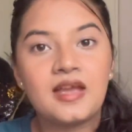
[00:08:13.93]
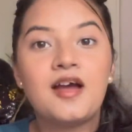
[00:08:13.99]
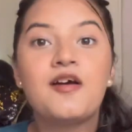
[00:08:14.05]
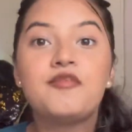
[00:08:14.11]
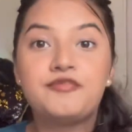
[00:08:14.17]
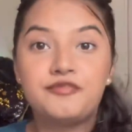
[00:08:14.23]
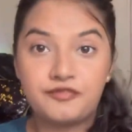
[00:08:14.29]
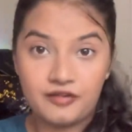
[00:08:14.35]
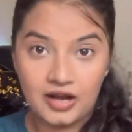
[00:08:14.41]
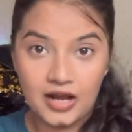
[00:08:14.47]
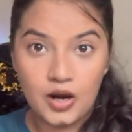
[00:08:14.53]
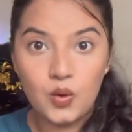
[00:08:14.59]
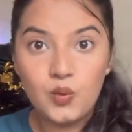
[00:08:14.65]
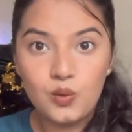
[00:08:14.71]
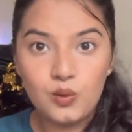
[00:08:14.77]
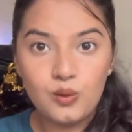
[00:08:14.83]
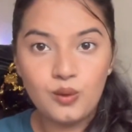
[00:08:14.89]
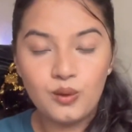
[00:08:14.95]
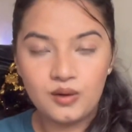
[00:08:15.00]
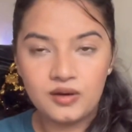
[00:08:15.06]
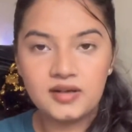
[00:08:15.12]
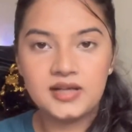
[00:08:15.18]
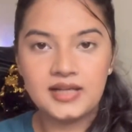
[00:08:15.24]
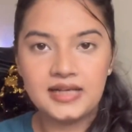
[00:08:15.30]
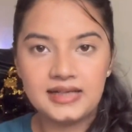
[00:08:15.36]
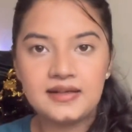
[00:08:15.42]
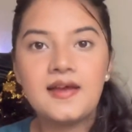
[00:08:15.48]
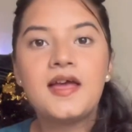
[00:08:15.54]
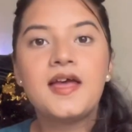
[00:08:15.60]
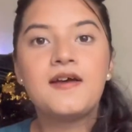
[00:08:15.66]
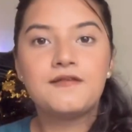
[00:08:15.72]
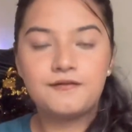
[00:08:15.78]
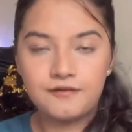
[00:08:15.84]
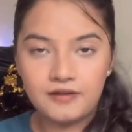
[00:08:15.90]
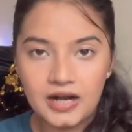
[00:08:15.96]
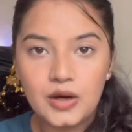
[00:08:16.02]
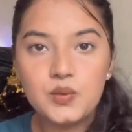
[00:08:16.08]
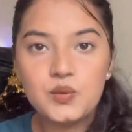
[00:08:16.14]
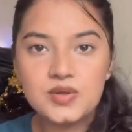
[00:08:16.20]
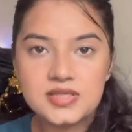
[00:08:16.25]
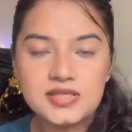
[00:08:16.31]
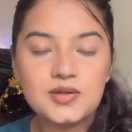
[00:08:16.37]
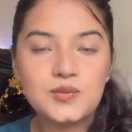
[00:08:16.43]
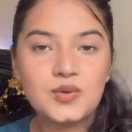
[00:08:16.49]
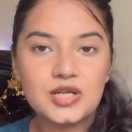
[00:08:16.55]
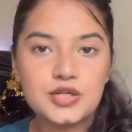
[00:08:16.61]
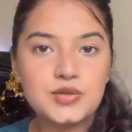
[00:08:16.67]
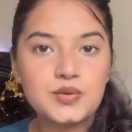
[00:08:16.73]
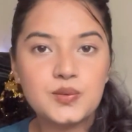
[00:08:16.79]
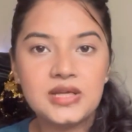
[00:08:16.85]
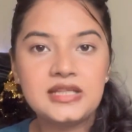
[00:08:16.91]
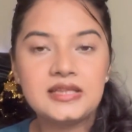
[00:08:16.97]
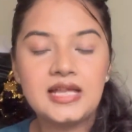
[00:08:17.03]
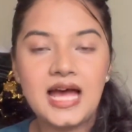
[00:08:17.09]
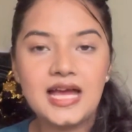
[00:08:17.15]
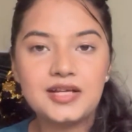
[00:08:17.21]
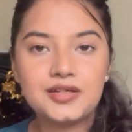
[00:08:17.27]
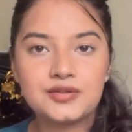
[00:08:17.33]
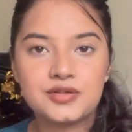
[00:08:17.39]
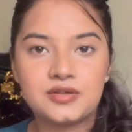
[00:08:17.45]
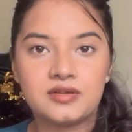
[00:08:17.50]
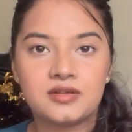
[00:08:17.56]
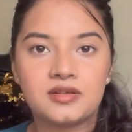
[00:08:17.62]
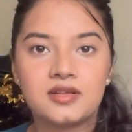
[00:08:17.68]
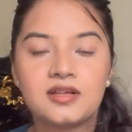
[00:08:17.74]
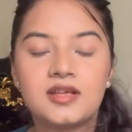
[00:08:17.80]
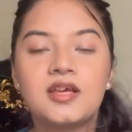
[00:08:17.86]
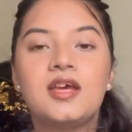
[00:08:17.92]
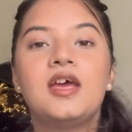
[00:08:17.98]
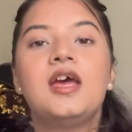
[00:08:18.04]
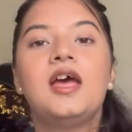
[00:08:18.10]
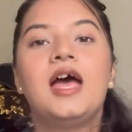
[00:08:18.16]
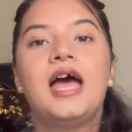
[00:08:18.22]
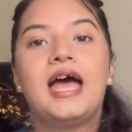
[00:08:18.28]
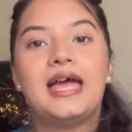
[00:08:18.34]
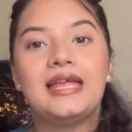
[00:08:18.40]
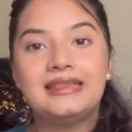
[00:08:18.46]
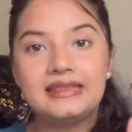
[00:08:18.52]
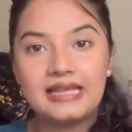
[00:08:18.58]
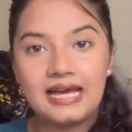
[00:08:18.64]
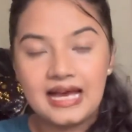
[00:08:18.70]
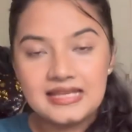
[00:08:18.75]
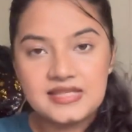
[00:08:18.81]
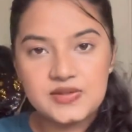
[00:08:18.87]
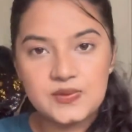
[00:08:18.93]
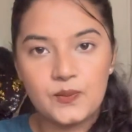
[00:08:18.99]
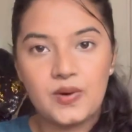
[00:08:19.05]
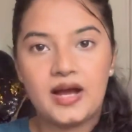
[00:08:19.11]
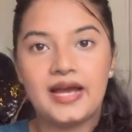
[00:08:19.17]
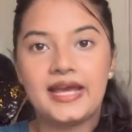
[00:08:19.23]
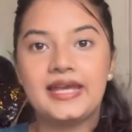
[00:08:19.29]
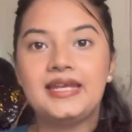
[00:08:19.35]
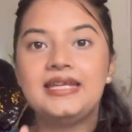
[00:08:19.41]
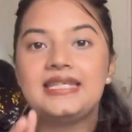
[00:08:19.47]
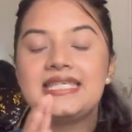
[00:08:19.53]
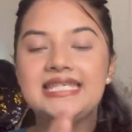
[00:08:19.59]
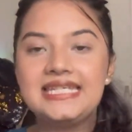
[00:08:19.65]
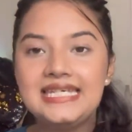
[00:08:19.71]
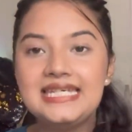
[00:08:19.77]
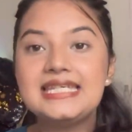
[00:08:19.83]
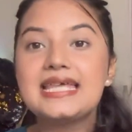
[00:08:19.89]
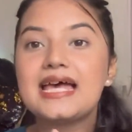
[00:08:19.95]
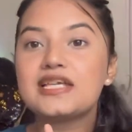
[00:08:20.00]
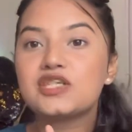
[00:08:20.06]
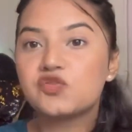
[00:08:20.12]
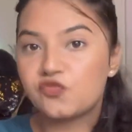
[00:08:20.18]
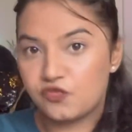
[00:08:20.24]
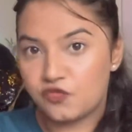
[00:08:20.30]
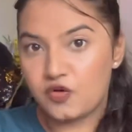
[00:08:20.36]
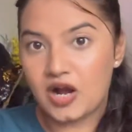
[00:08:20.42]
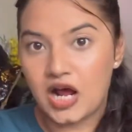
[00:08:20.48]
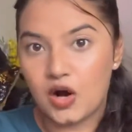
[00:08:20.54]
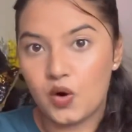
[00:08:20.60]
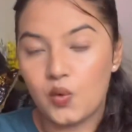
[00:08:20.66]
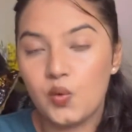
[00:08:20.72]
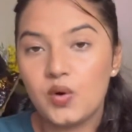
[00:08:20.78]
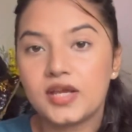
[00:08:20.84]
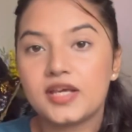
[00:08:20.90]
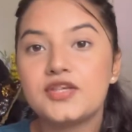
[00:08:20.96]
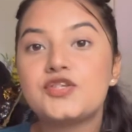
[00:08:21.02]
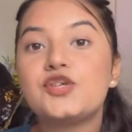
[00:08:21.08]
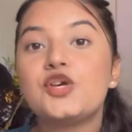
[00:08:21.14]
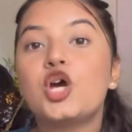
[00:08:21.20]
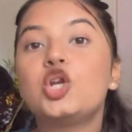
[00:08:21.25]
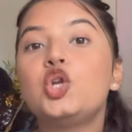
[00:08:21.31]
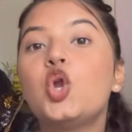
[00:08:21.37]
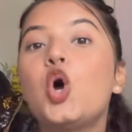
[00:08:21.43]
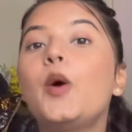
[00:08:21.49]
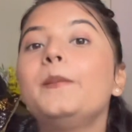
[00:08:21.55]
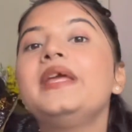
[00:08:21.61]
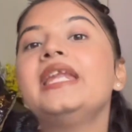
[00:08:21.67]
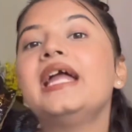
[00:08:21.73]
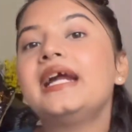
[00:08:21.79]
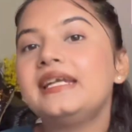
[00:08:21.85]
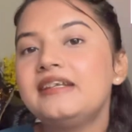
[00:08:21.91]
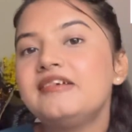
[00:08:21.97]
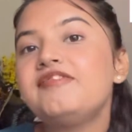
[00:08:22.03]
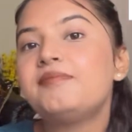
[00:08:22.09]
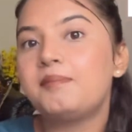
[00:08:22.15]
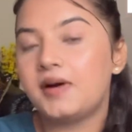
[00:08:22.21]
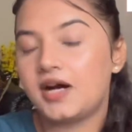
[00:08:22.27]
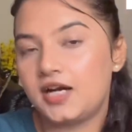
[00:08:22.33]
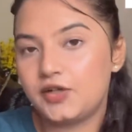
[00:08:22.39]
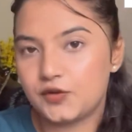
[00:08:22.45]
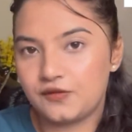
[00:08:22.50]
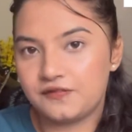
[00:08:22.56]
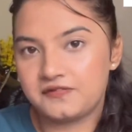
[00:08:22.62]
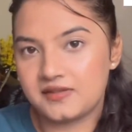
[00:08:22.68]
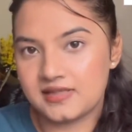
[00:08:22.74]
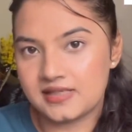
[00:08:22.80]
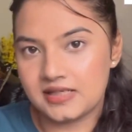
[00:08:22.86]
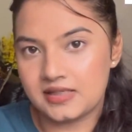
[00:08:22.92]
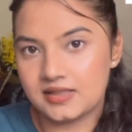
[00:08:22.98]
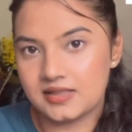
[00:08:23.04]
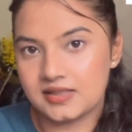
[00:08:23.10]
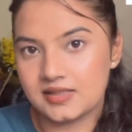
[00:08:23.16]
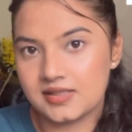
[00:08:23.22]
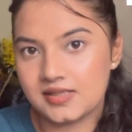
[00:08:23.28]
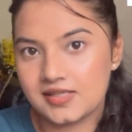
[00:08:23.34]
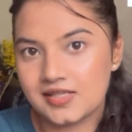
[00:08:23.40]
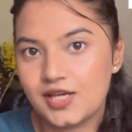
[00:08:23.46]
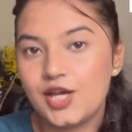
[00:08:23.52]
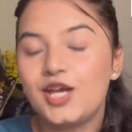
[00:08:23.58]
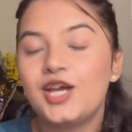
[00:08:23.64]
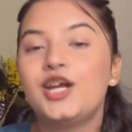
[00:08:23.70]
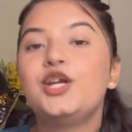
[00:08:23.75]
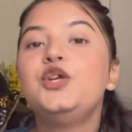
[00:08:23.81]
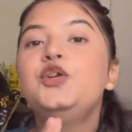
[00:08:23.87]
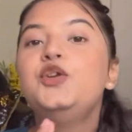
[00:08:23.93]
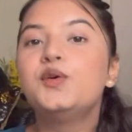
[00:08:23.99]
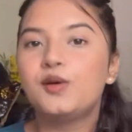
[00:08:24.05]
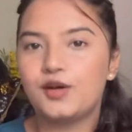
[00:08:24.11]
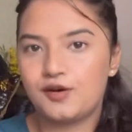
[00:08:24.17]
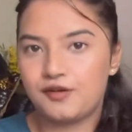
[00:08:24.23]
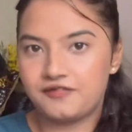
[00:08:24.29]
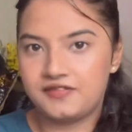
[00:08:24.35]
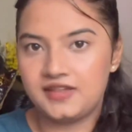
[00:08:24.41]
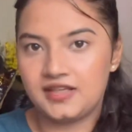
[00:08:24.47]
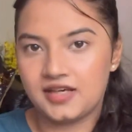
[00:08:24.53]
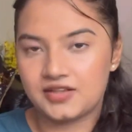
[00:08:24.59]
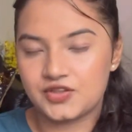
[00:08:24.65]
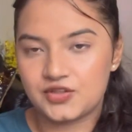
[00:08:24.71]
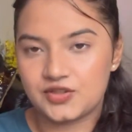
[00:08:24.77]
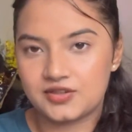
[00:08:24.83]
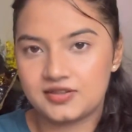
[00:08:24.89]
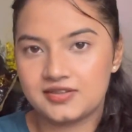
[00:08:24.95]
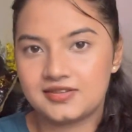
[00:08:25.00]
Frau, correct? Frau is the one doing the action. And that's why die dash Frau is your nominative part of the sentence. Doer of the action.